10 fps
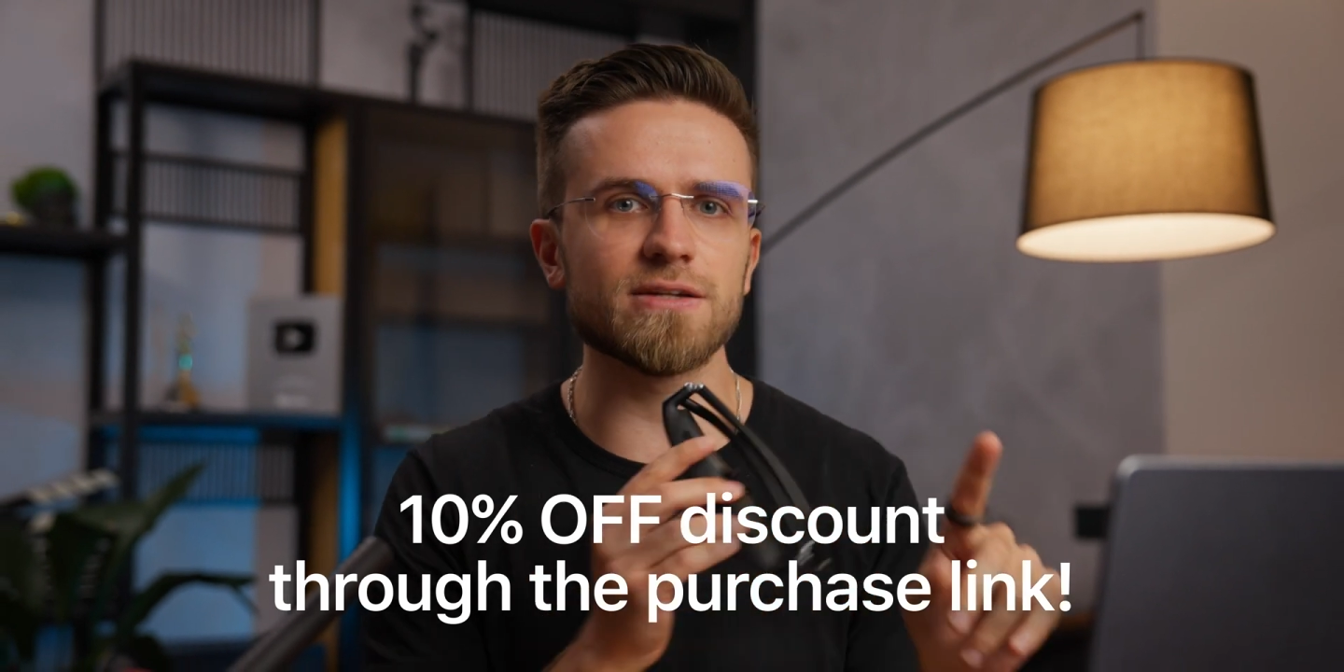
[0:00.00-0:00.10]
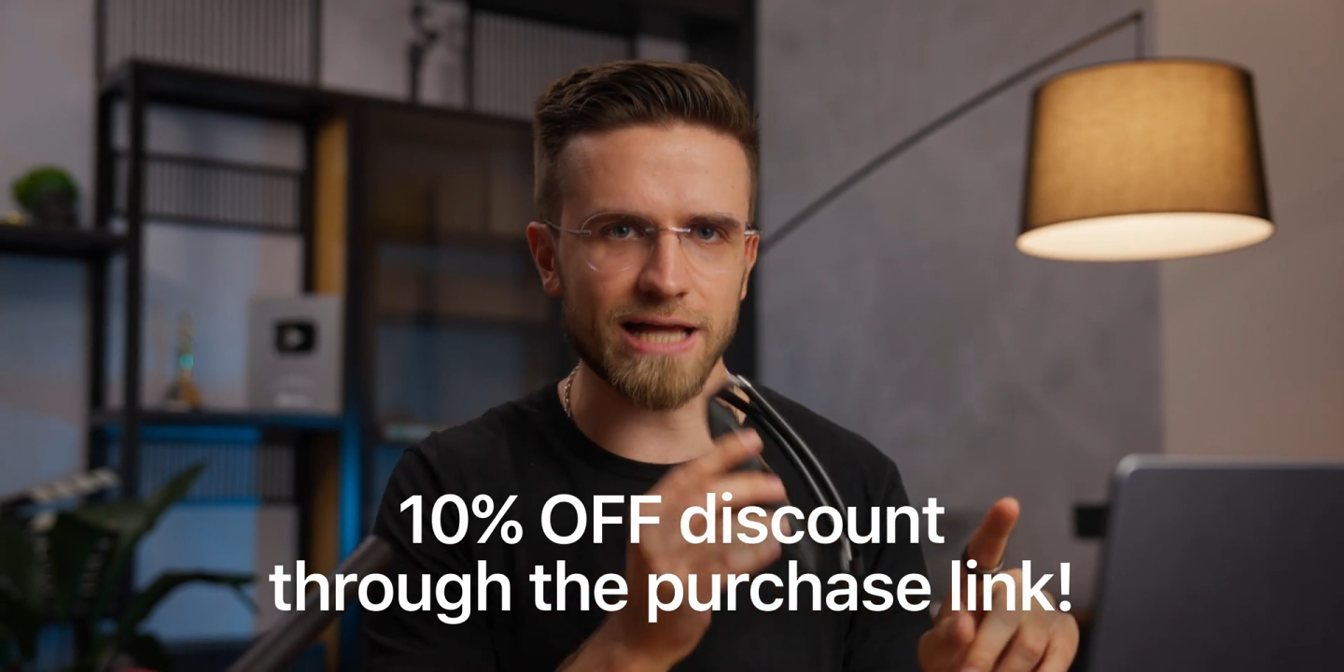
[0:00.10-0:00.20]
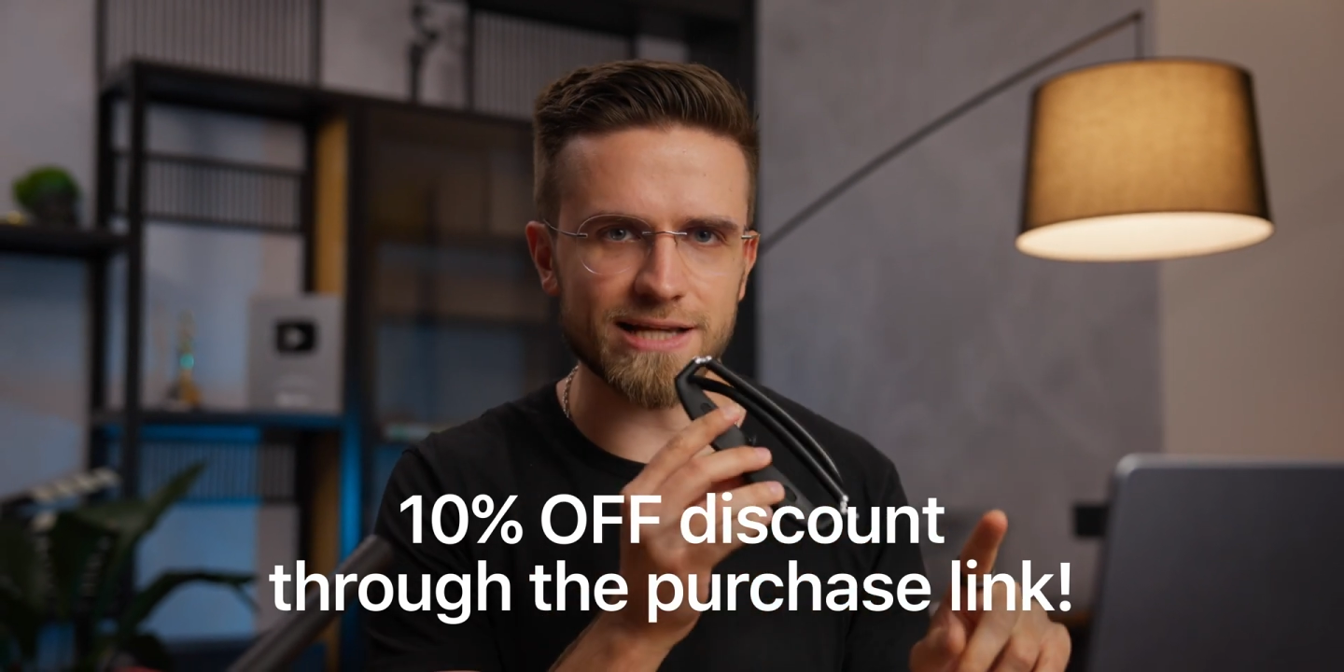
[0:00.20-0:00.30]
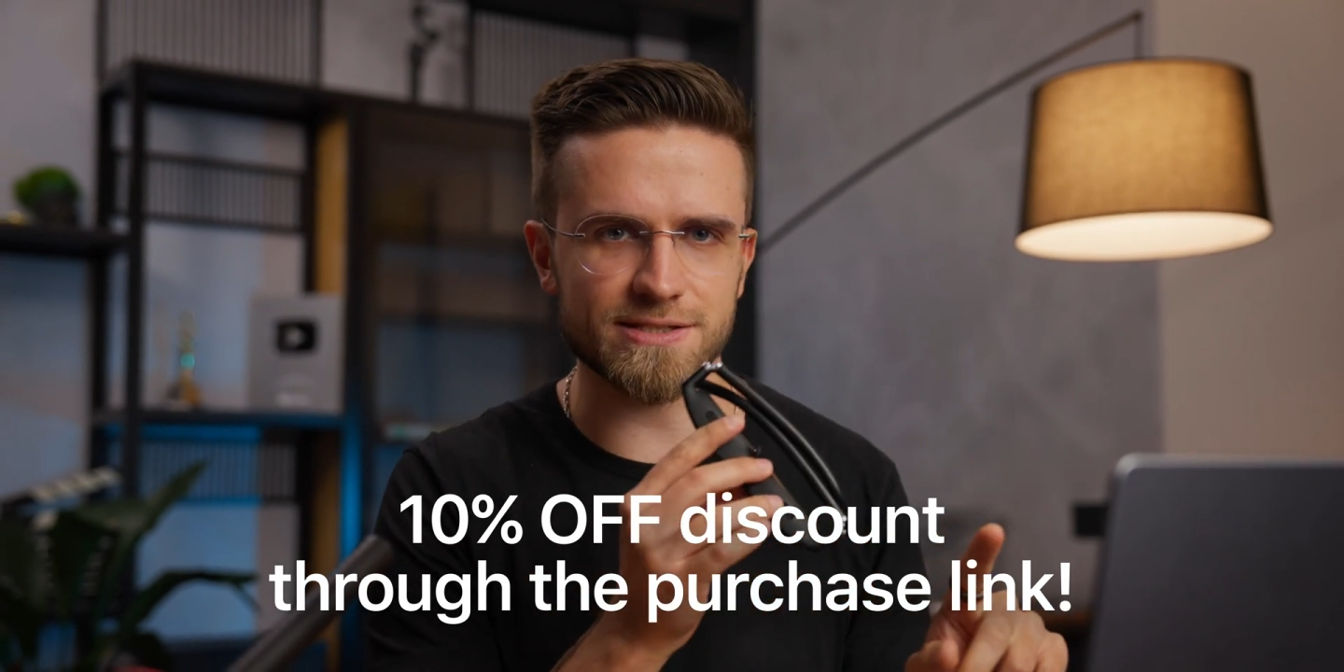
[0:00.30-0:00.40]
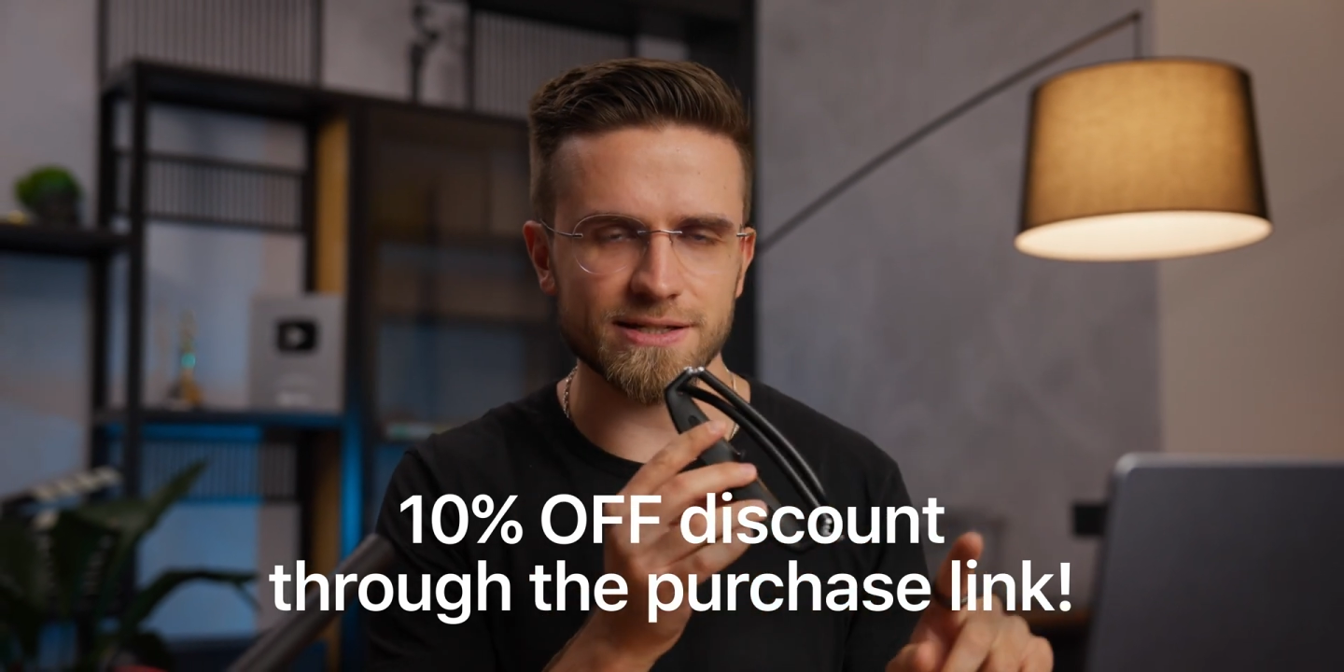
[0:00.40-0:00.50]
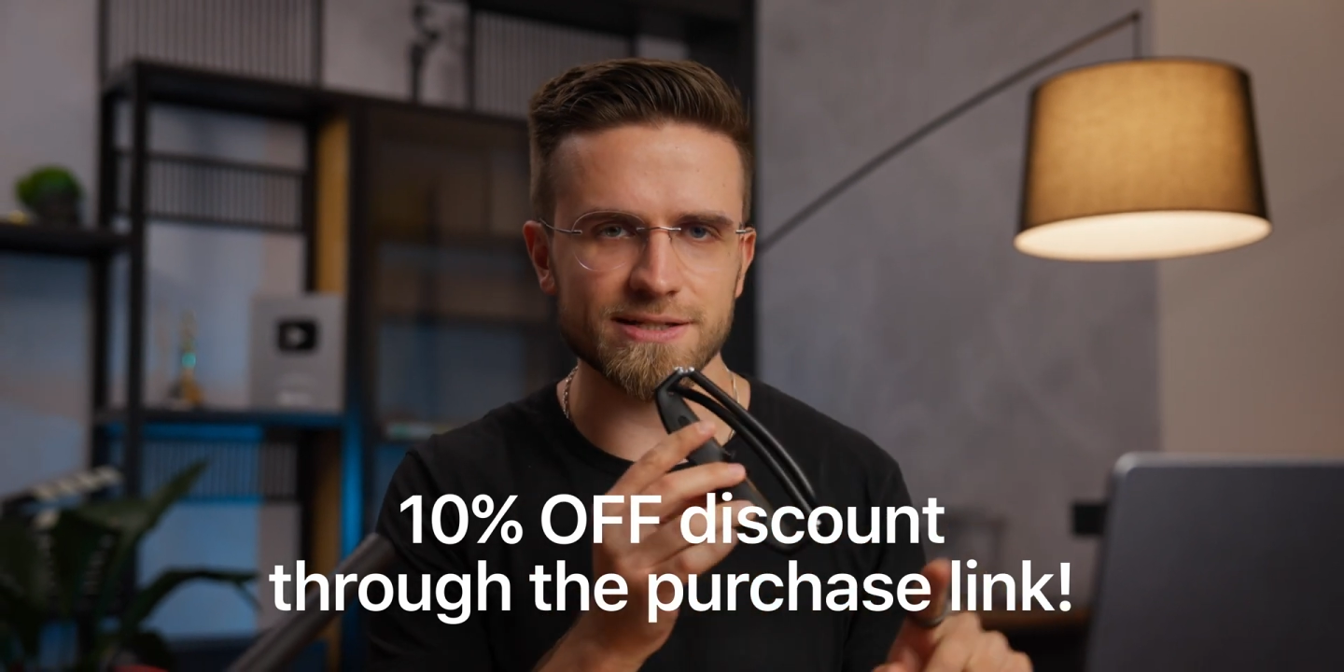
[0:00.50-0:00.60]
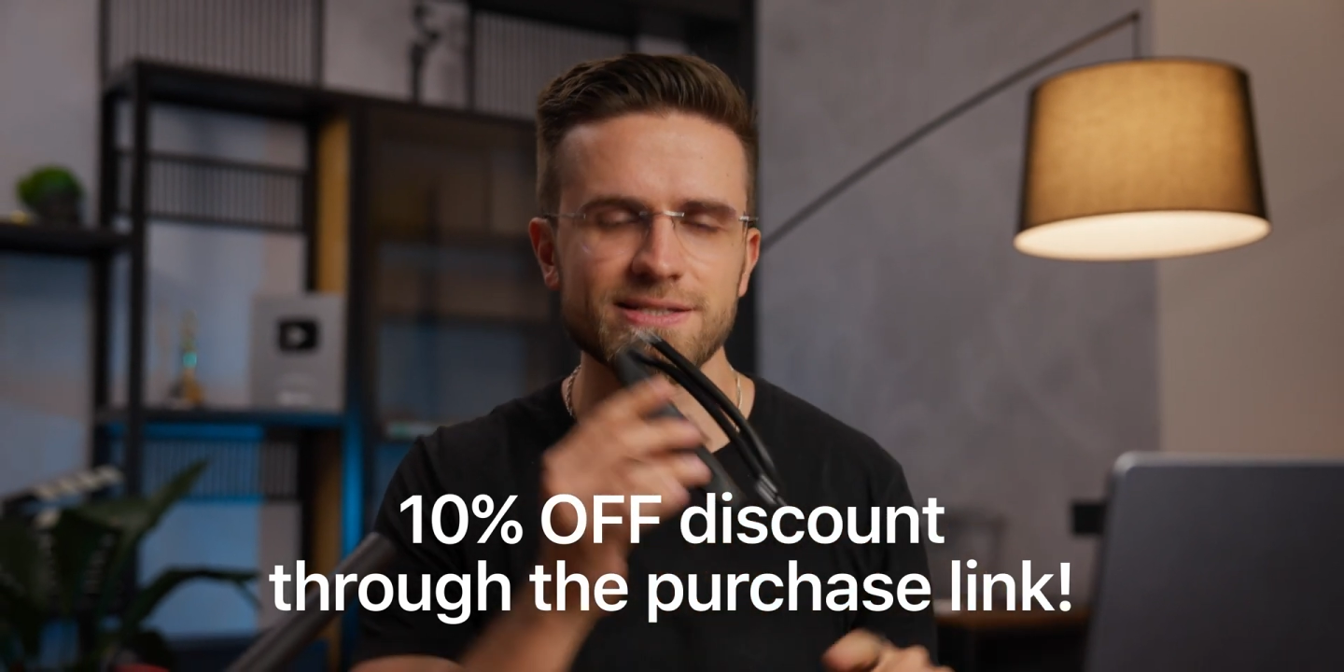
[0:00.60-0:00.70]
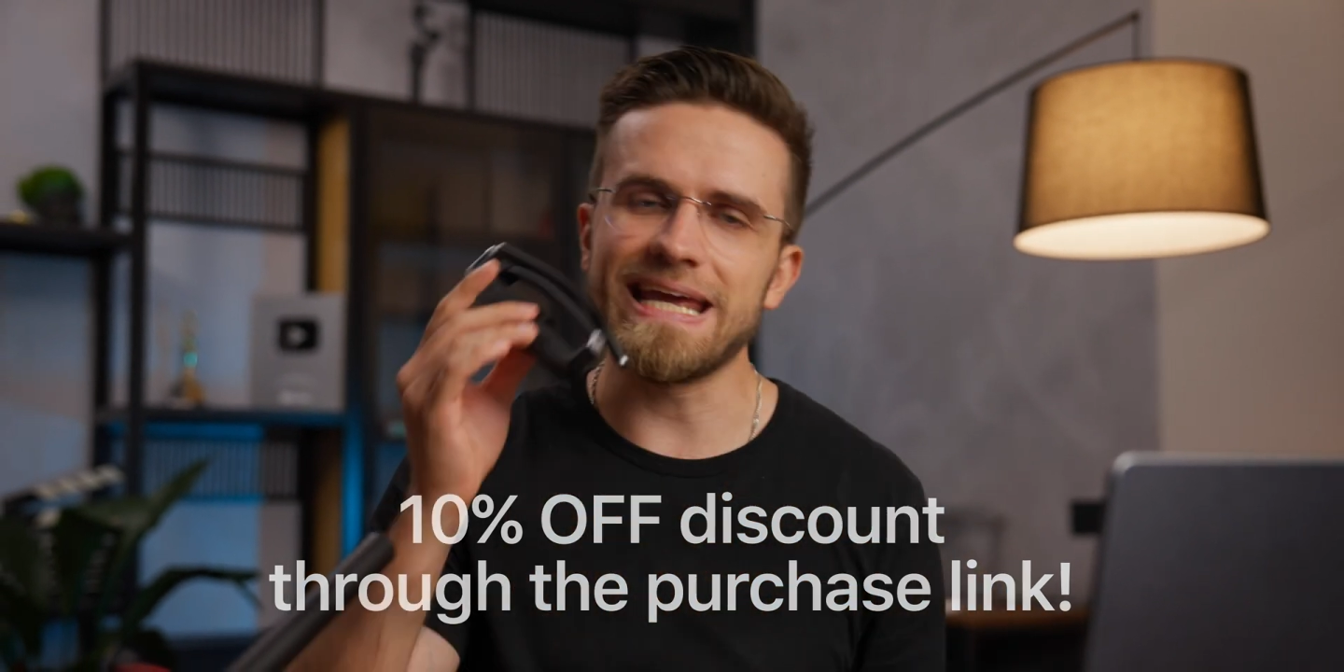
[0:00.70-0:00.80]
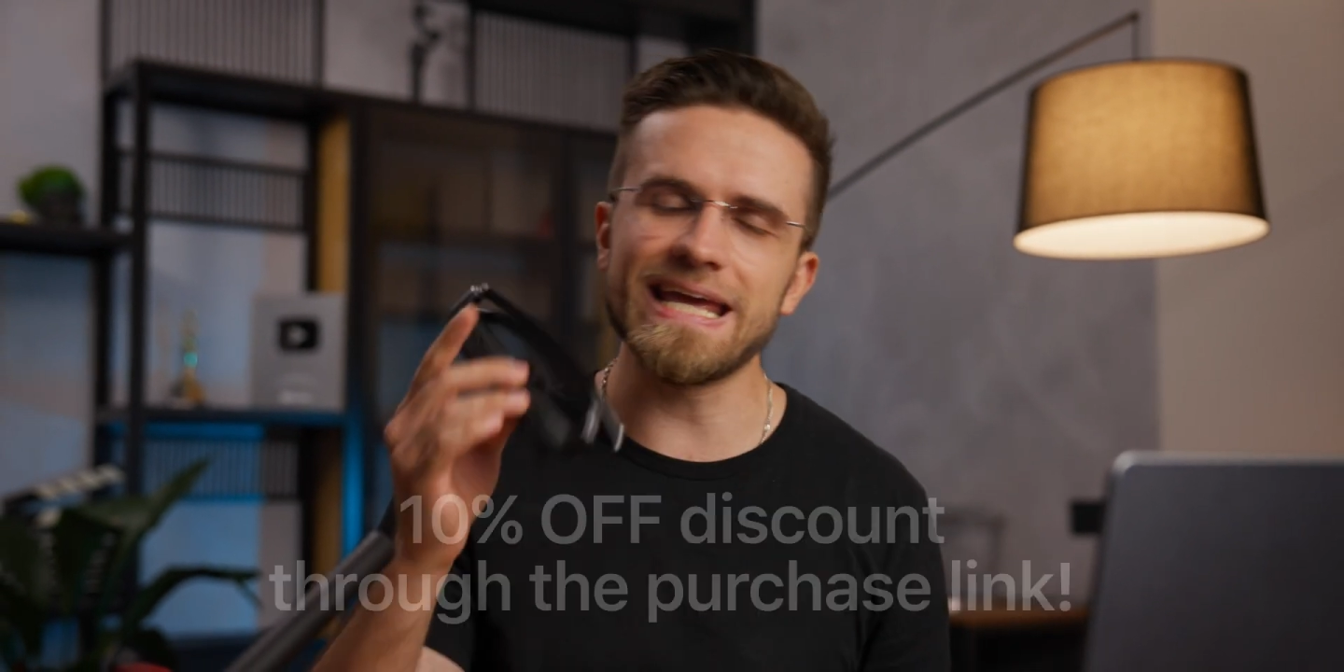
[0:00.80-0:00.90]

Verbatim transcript: glasses